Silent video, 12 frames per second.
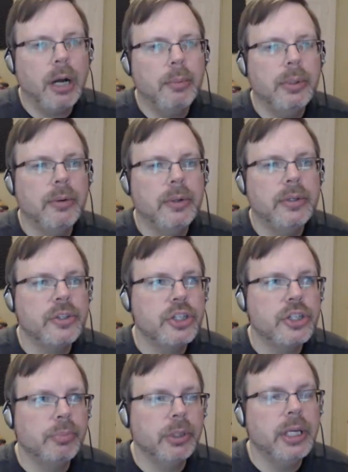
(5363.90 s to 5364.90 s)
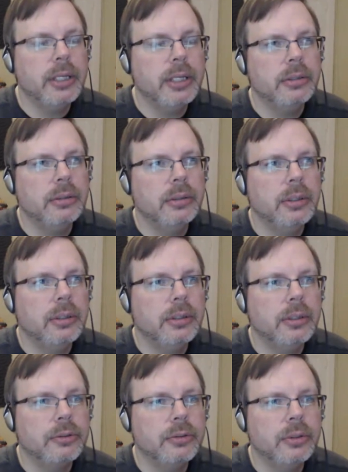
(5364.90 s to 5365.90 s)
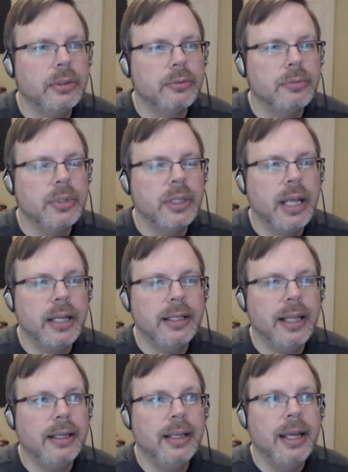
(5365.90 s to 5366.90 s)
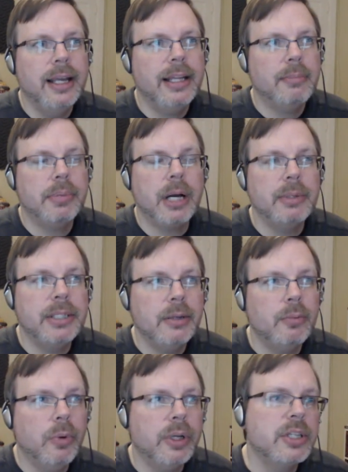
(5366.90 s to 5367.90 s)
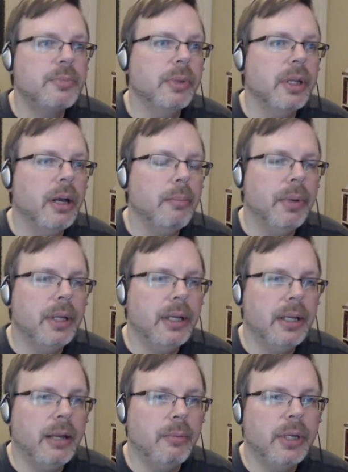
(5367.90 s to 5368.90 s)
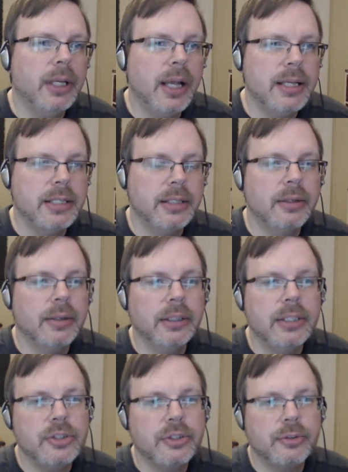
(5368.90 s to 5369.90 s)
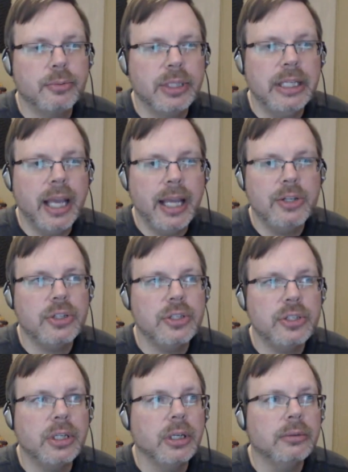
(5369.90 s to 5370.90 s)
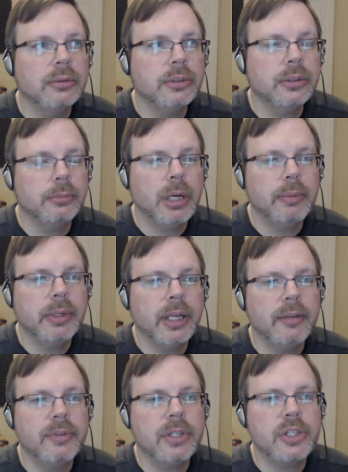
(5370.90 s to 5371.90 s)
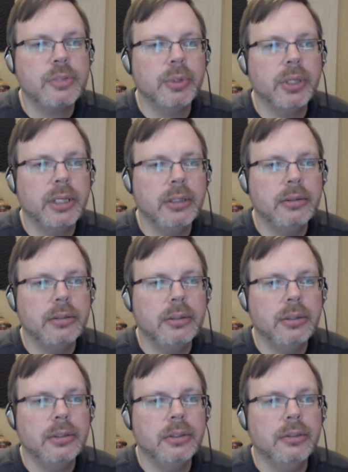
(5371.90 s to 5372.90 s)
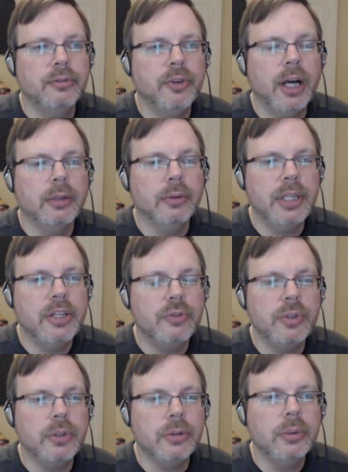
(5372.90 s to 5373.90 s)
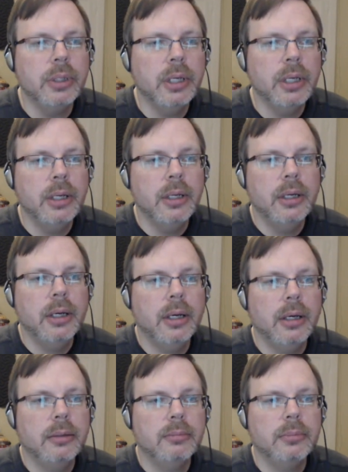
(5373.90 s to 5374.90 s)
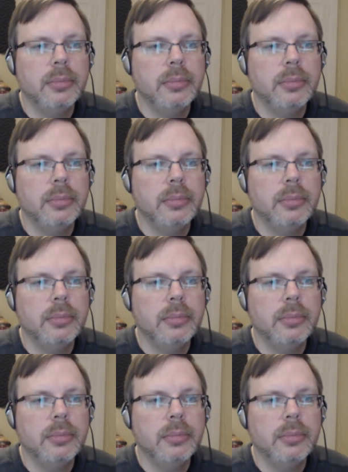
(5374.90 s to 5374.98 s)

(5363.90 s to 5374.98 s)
going to split They probably didn't want to split up, but they realized that there are at least 3 agents here, so they're probably going to have to split to follow each of you, because